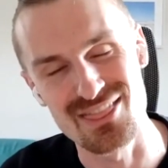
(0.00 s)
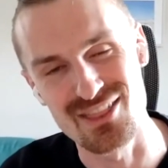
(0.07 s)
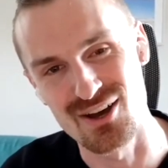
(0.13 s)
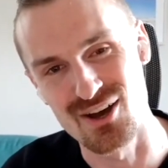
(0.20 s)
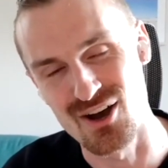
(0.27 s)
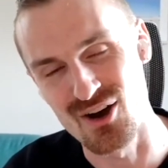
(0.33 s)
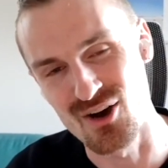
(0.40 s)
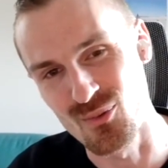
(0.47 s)

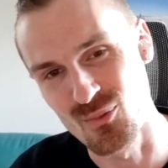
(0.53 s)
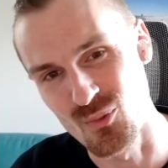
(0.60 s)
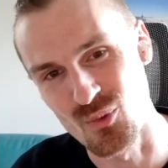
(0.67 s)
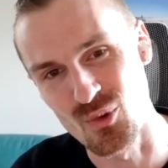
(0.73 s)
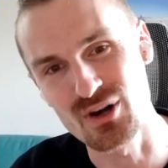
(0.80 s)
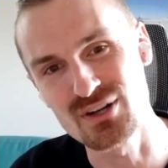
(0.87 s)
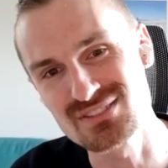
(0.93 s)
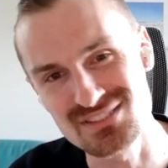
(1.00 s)
the
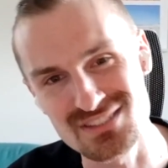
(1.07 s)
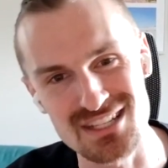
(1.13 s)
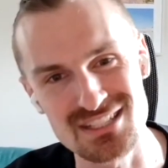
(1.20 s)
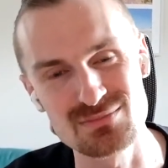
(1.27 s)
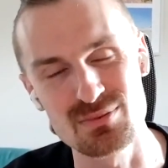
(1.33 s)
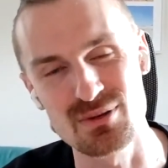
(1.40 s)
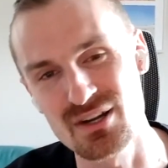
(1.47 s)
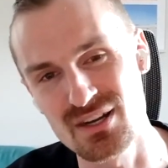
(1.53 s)
worst
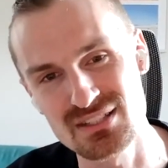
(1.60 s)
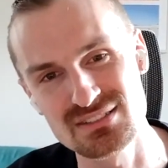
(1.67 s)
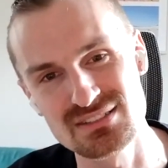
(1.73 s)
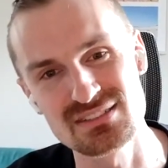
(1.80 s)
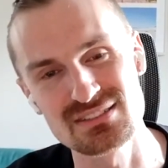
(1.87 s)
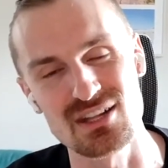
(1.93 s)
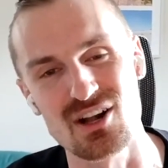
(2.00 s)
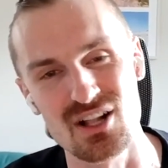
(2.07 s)

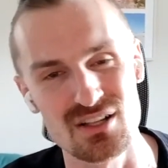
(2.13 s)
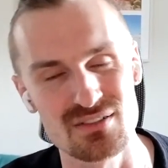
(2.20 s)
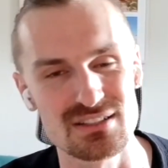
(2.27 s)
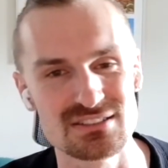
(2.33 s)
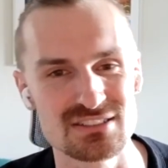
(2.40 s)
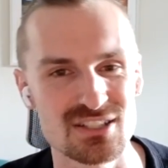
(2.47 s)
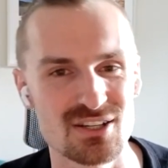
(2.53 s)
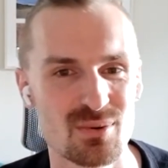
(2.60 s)
experiences that all of
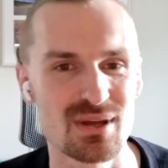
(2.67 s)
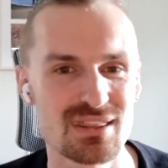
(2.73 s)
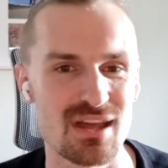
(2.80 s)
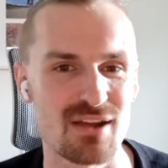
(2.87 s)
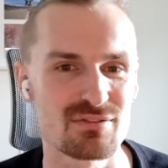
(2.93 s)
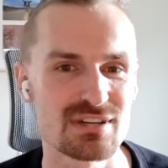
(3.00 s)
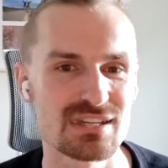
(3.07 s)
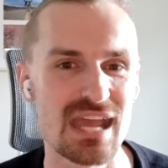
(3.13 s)
us deal with
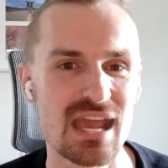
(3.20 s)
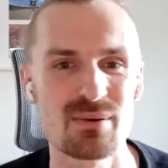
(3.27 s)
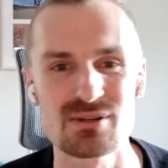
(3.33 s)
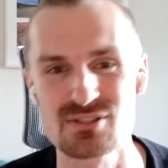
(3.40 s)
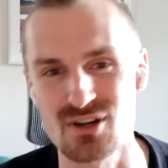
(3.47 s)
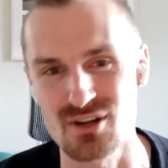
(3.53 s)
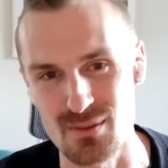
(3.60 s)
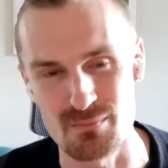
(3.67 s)
every day, which are the